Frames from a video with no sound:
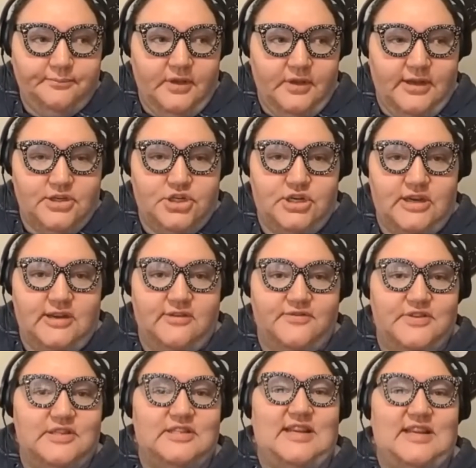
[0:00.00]
achieve
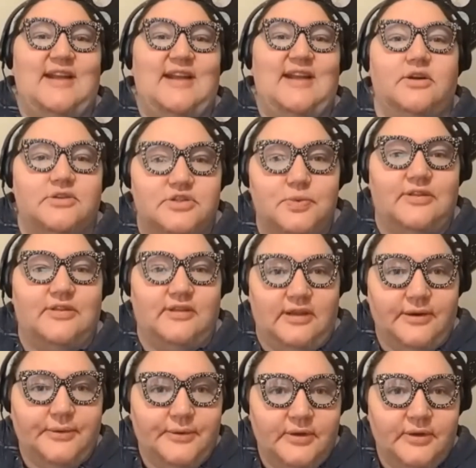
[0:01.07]
standards with
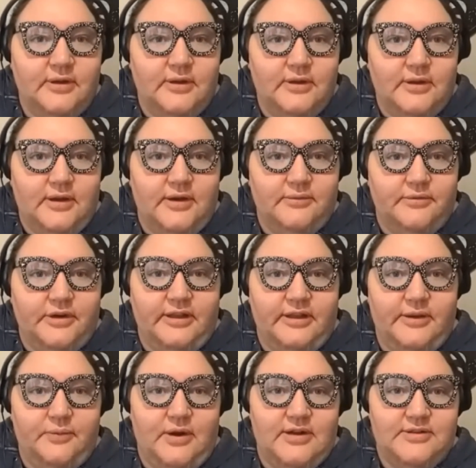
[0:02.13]
you. It really
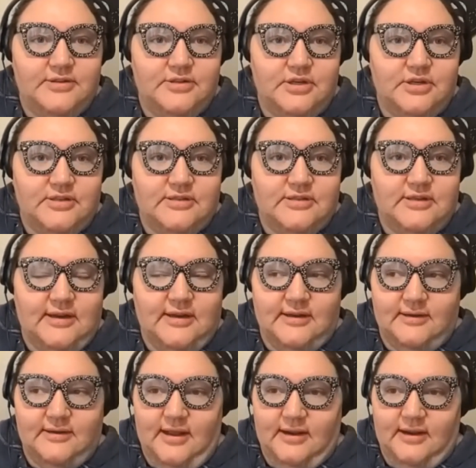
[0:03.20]
was just
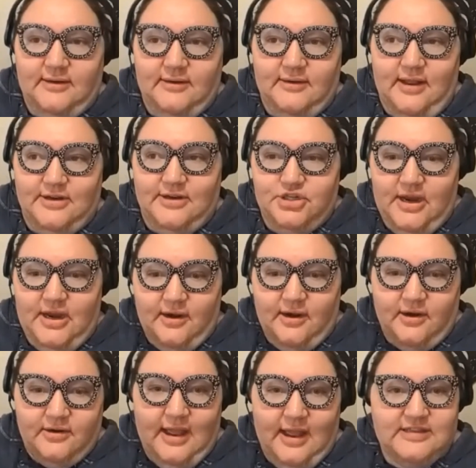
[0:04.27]
a
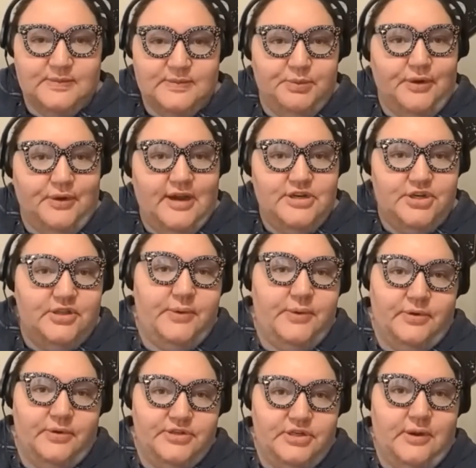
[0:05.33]
shared exploration that we
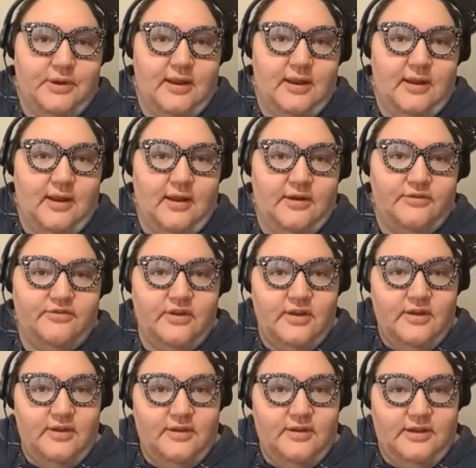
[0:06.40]
were doing of,
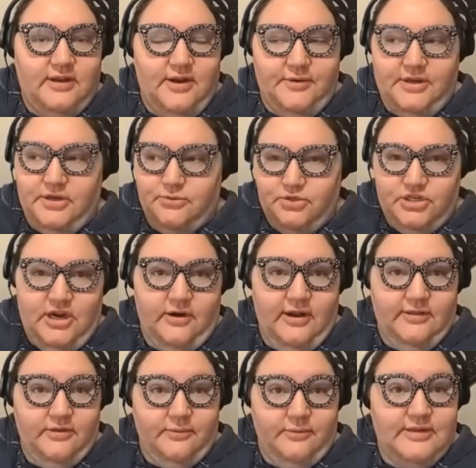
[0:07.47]
you
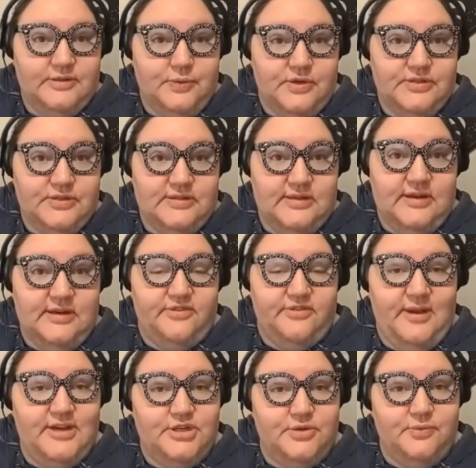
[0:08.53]
sharing the resources and information